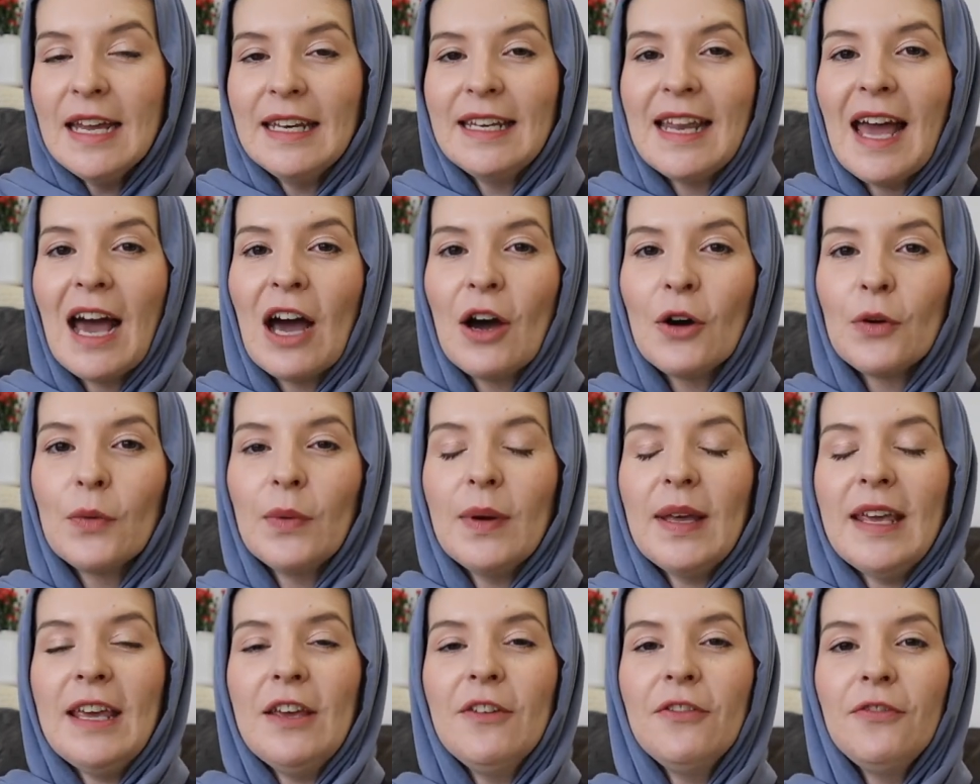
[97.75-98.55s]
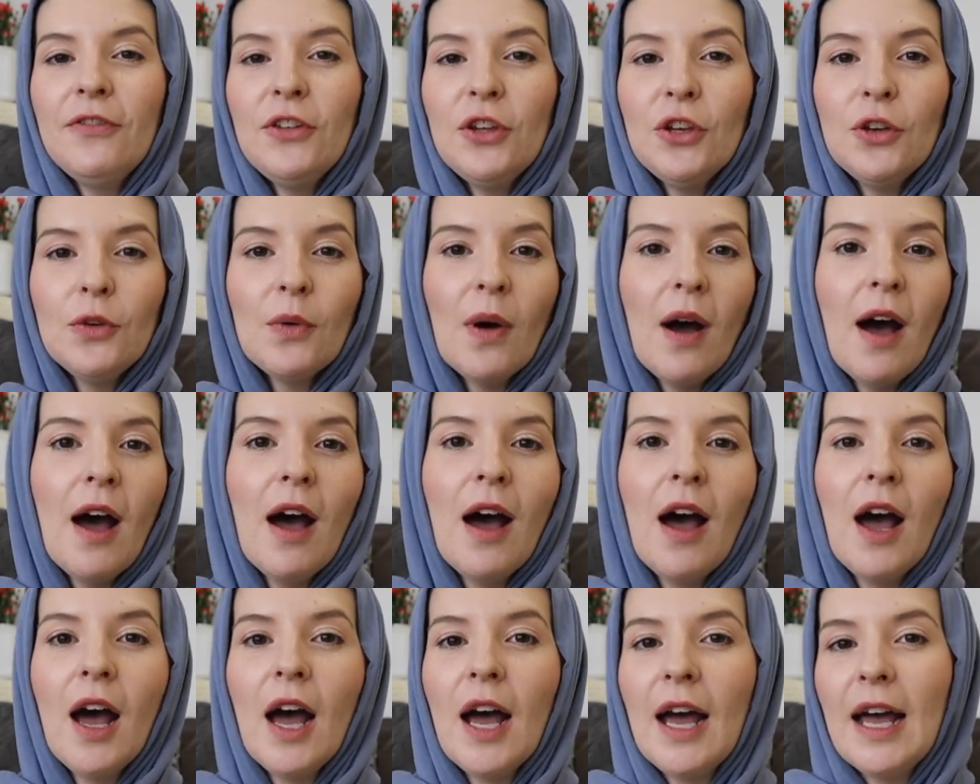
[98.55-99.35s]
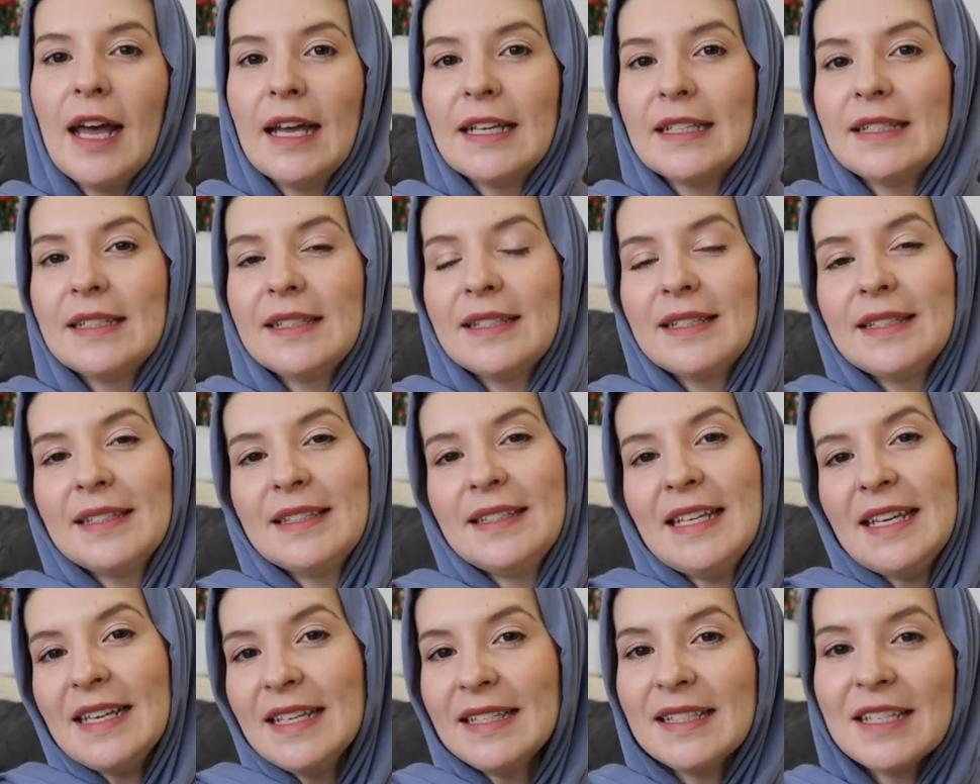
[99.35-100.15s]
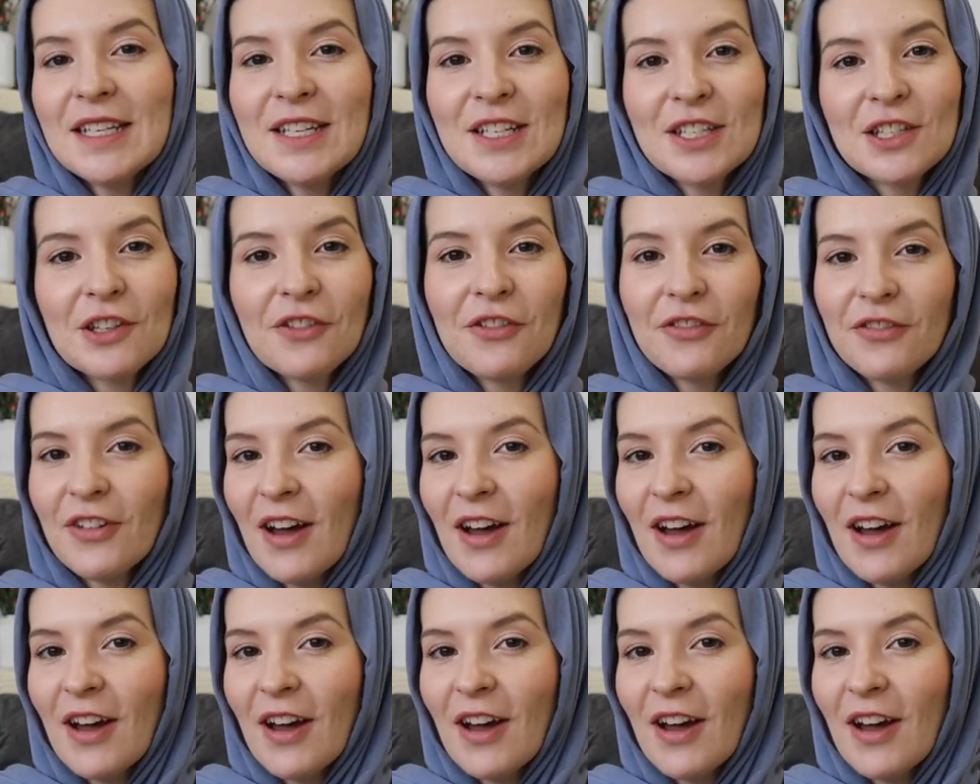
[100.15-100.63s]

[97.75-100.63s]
Now, if you are a seasoned